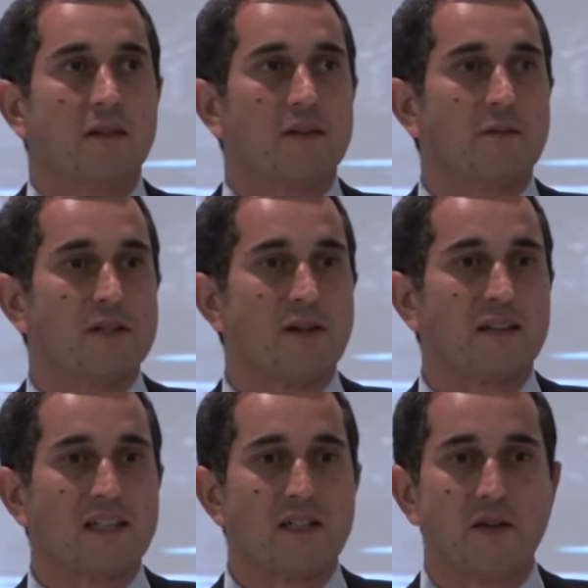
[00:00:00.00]
It was not
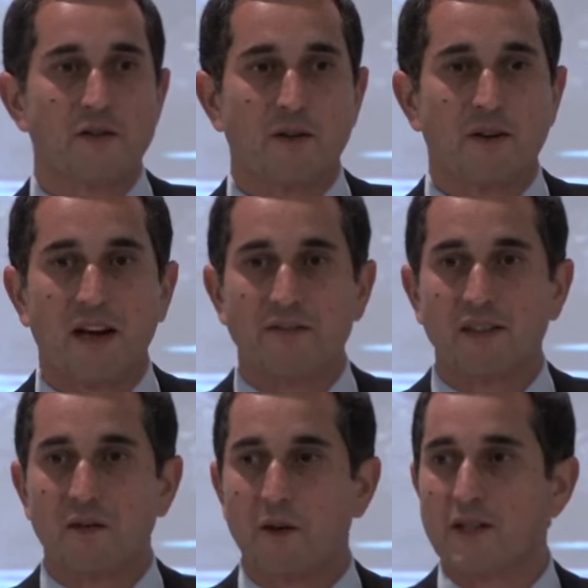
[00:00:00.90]
as usual having
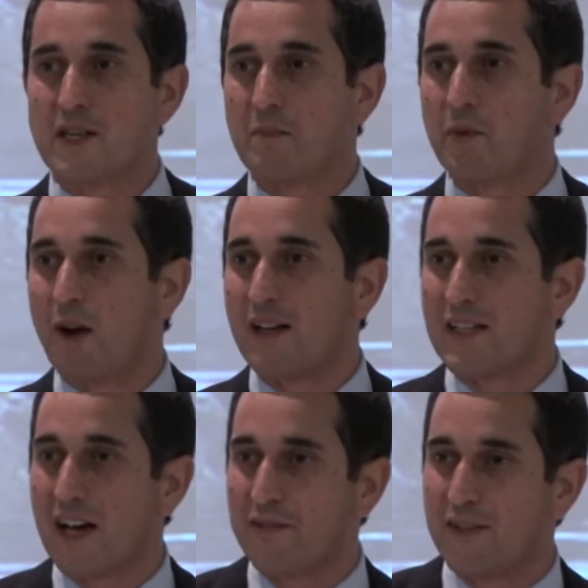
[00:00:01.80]
the worship right
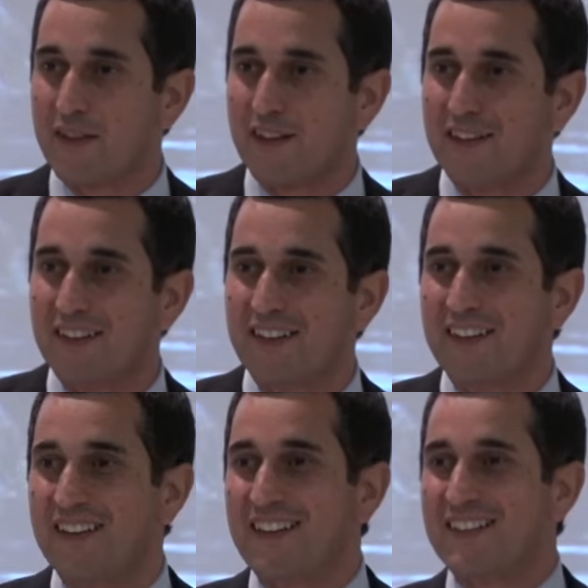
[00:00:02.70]
after
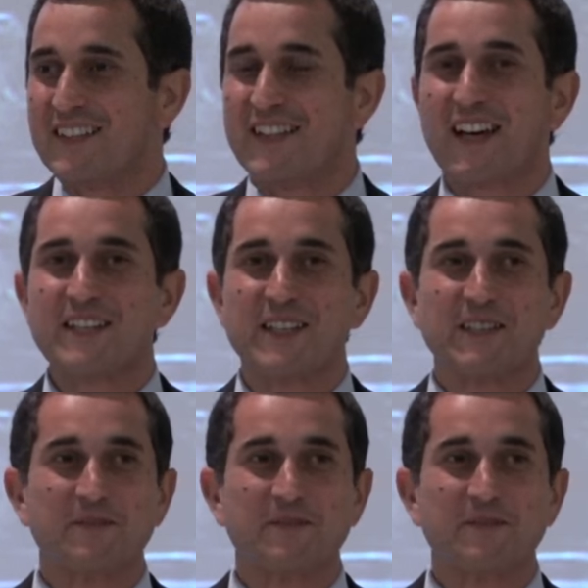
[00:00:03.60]
the session.